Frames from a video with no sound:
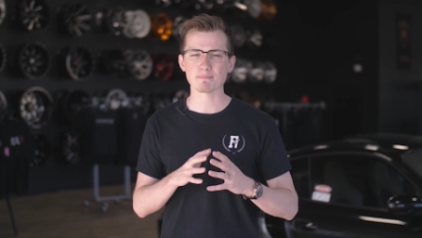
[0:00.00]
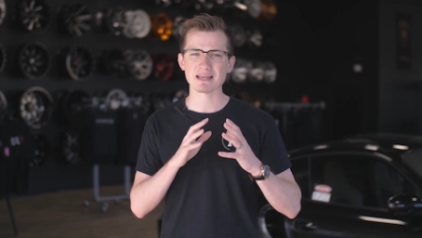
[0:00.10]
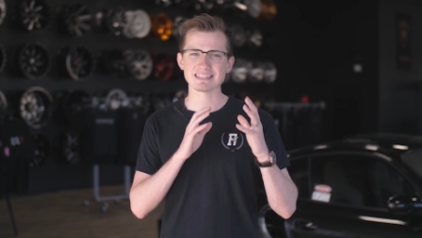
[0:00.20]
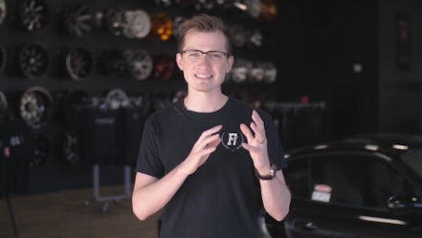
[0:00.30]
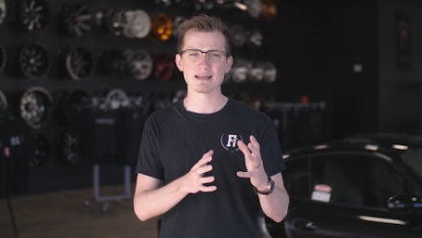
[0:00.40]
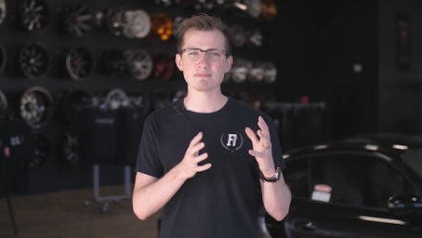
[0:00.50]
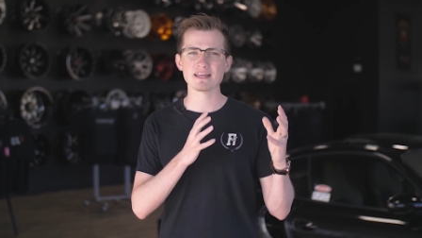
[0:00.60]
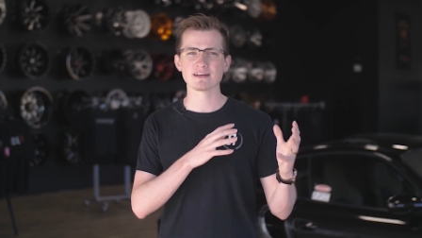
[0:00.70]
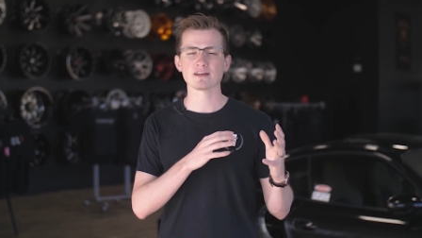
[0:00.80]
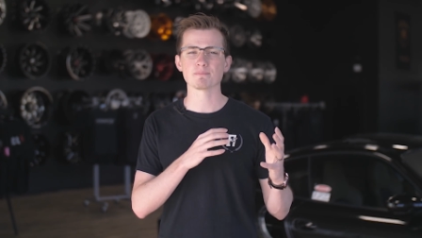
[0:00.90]
By the time
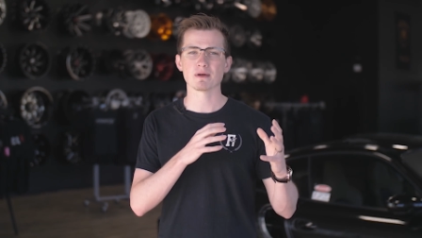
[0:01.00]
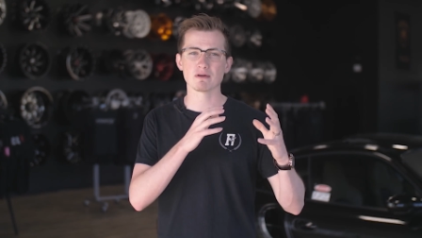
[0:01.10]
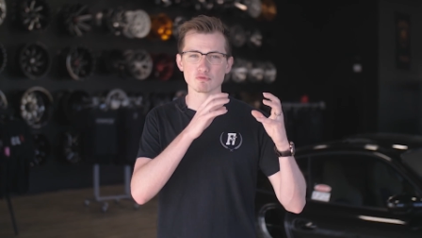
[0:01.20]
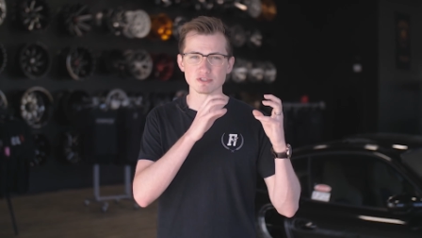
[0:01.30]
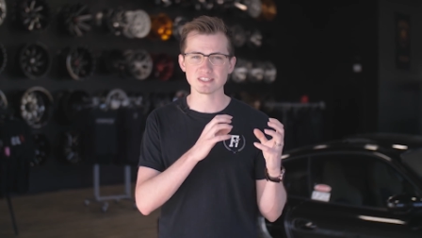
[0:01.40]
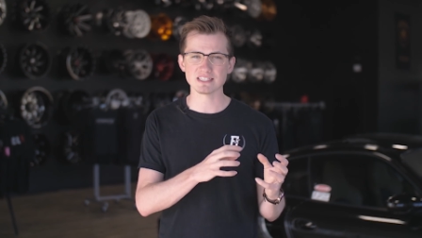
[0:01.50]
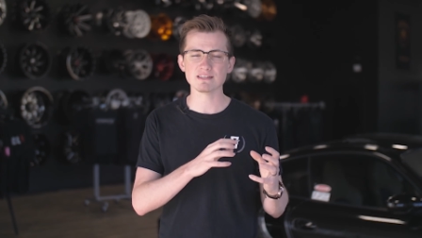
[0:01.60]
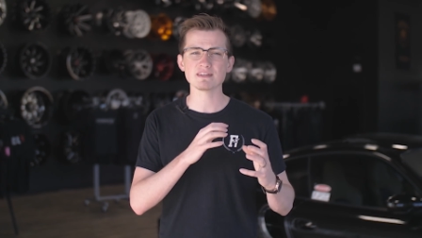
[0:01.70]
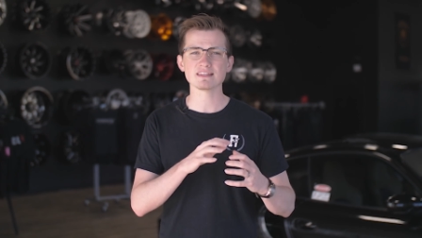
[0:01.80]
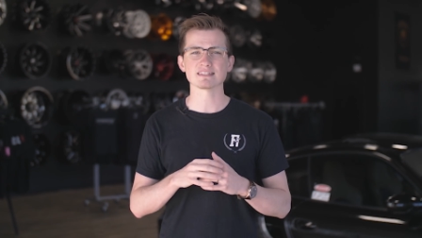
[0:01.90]
they ended up
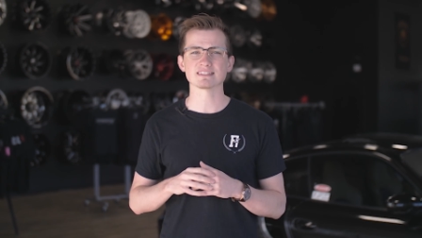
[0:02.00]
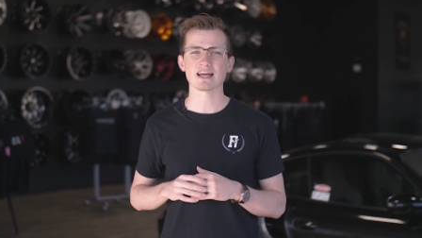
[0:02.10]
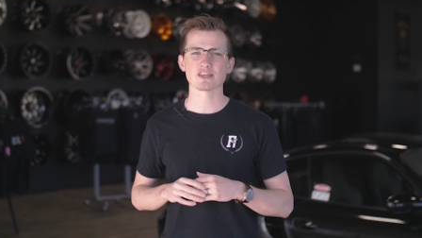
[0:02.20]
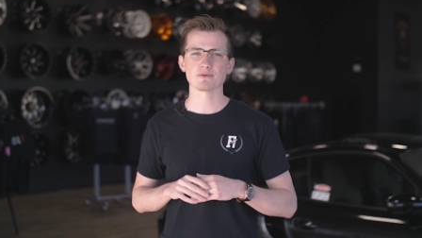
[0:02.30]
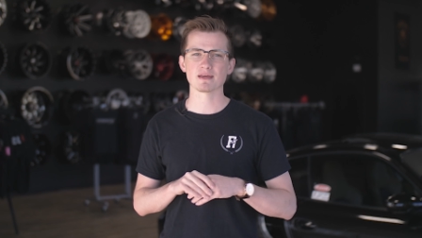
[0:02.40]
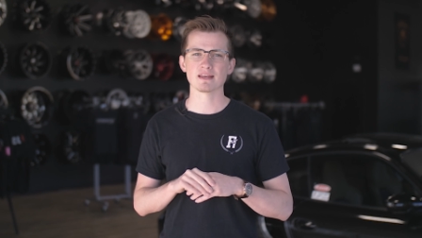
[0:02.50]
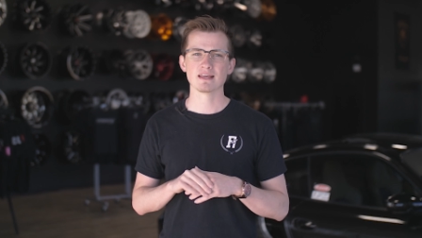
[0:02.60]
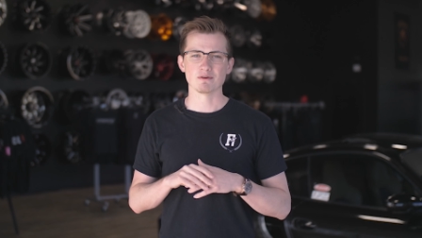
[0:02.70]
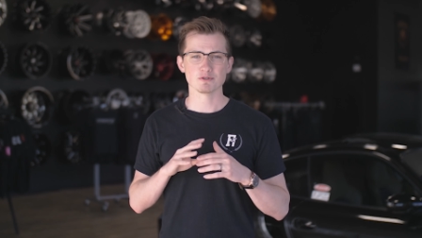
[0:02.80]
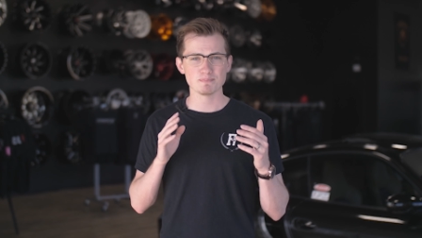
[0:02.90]
receiving that document,
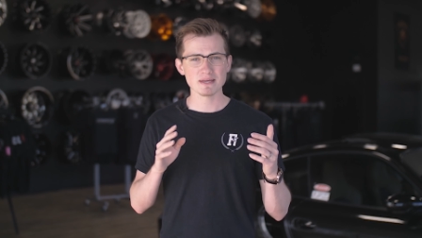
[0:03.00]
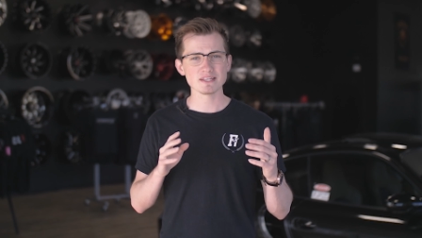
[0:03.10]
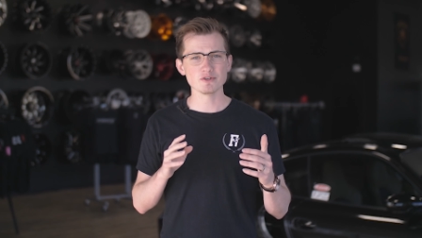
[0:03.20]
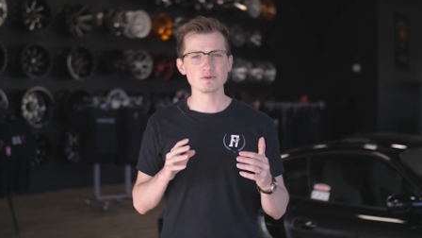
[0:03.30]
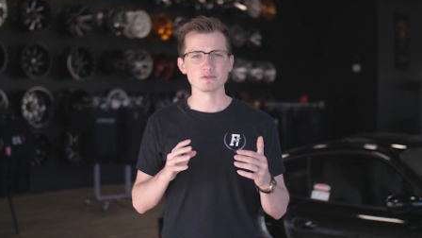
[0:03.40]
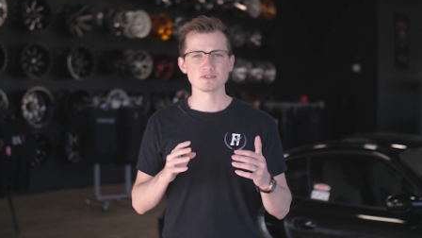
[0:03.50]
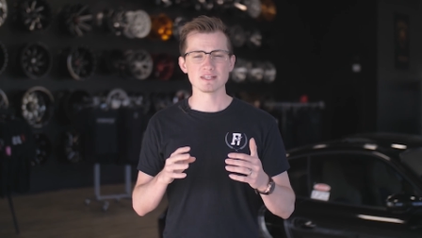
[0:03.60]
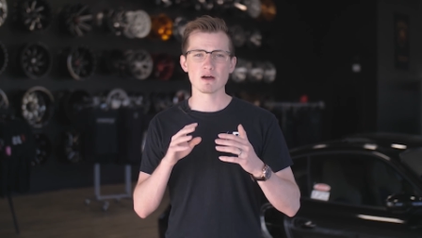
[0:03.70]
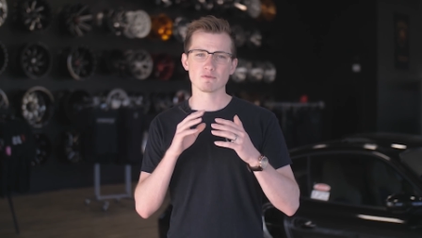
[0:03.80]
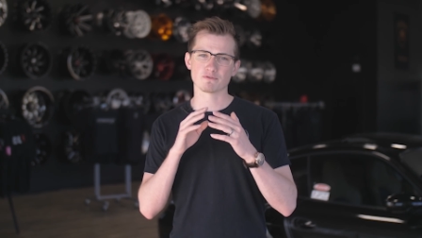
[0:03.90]
it was big news.
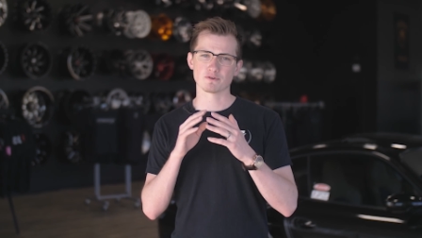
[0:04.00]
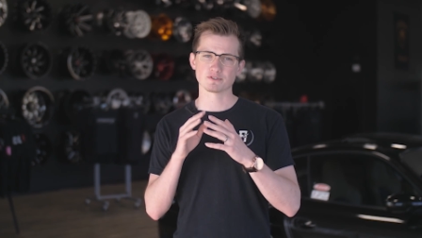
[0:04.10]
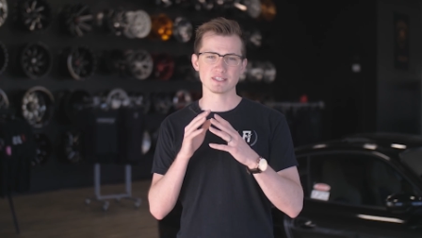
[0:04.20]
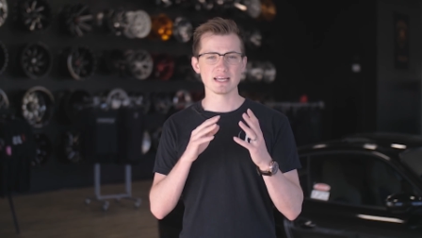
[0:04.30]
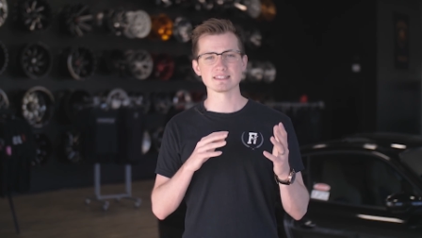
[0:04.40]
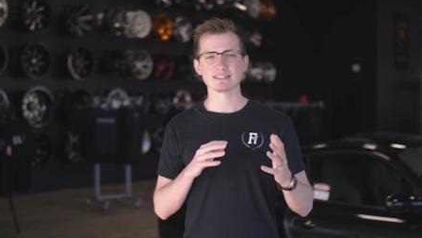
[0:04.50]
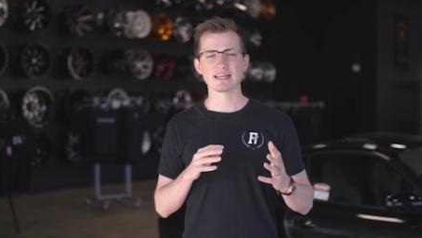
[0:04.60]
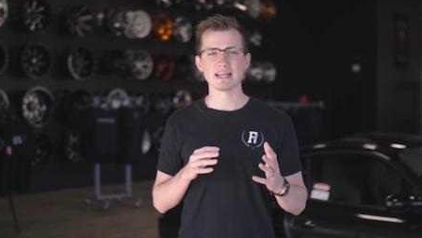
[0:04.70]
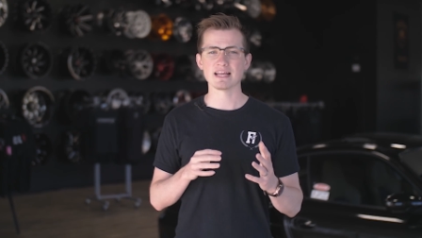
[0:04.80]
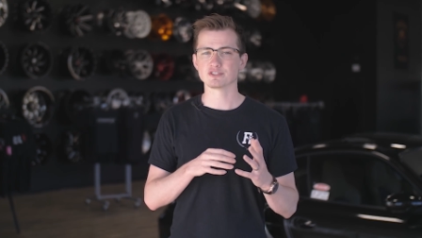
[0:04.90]
Now for today's
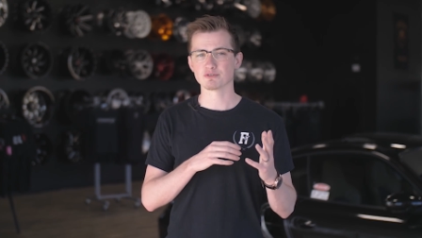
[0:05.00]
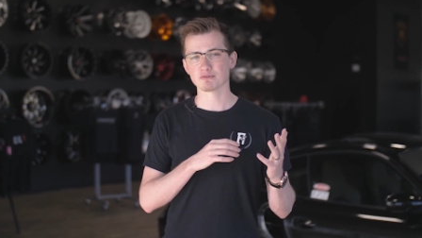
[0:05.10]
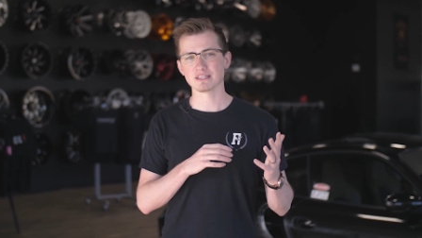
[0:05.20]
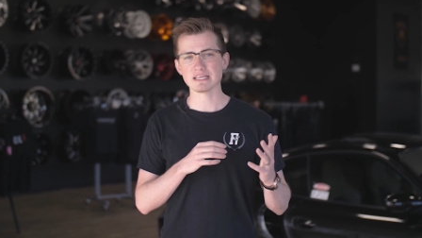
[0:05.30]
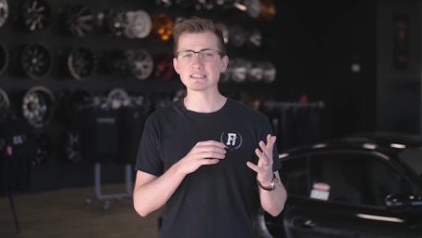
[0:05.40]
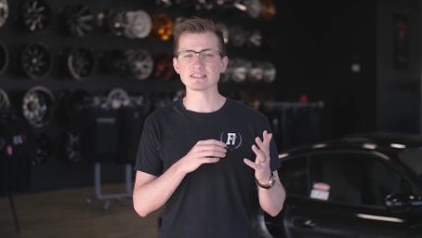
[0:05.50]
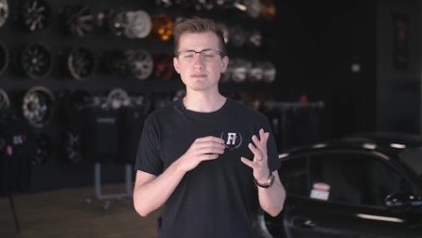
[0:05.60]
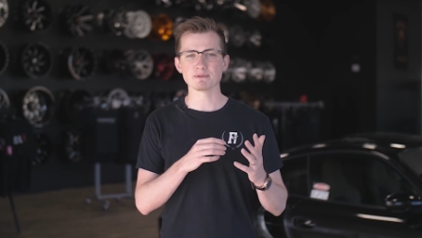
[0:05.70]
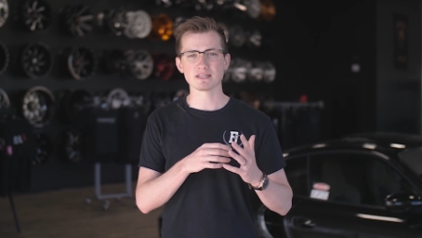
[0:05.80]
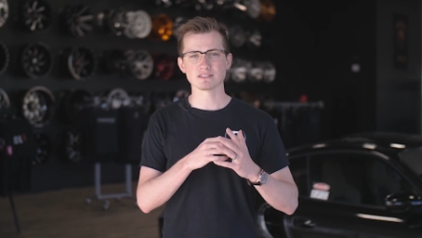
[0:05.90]
day and age, it really
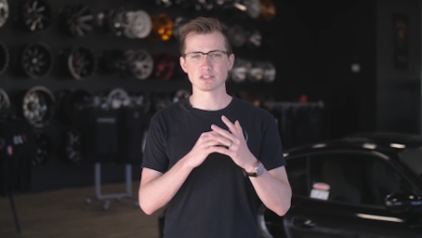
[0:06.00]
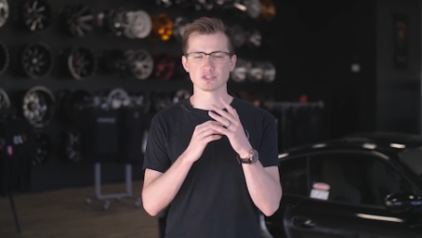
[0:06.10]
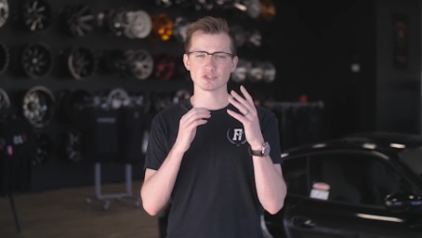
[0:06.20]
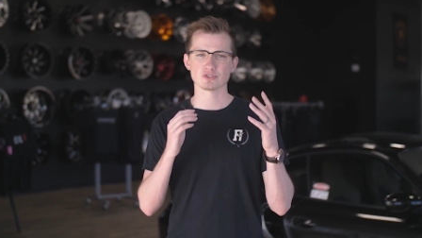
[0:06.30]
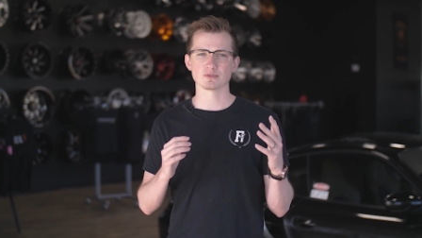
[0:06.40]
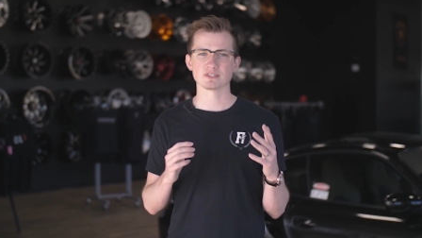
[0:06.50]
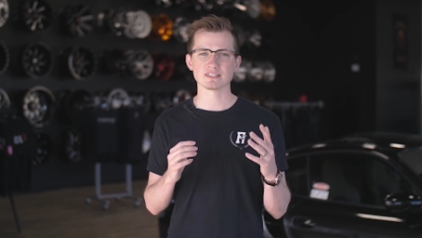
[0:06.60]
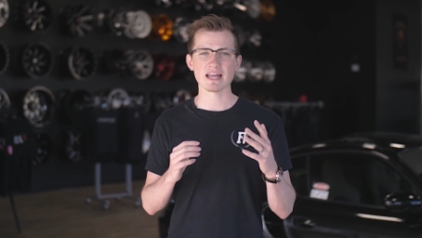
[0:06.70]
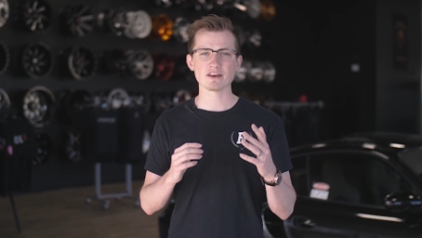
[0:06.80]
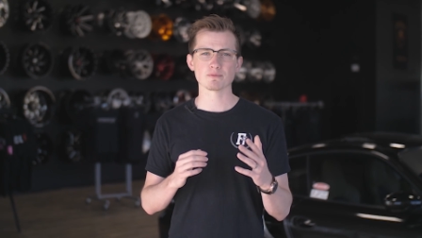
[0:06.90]
isn't because it's just so
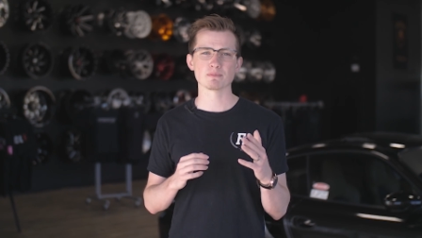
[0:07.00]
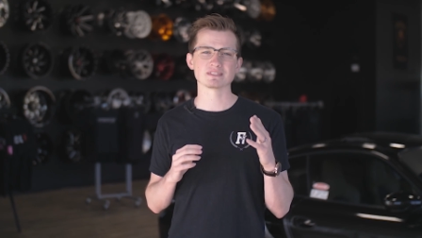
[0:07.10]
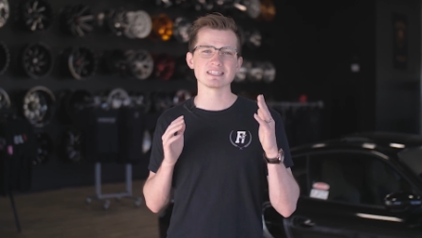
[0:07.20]
standard, but